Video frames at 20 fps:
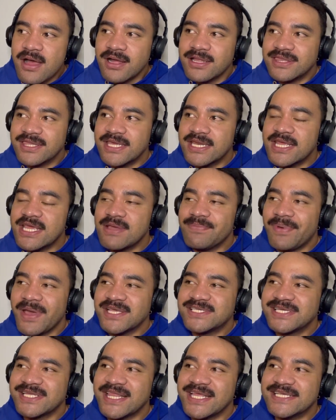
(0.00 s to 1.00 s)
Did he
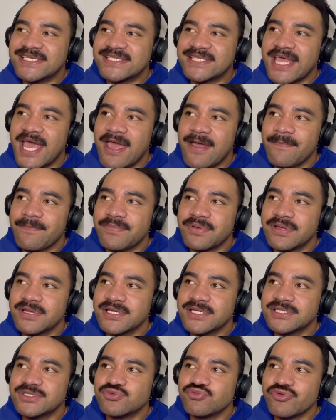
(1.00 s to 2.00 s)
basically stamp
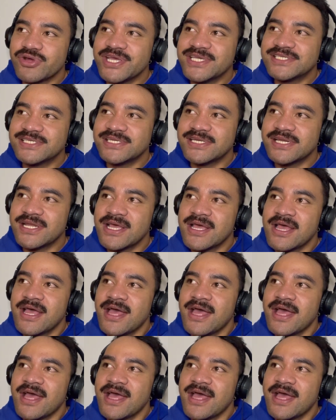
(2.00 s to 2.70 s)
his reason?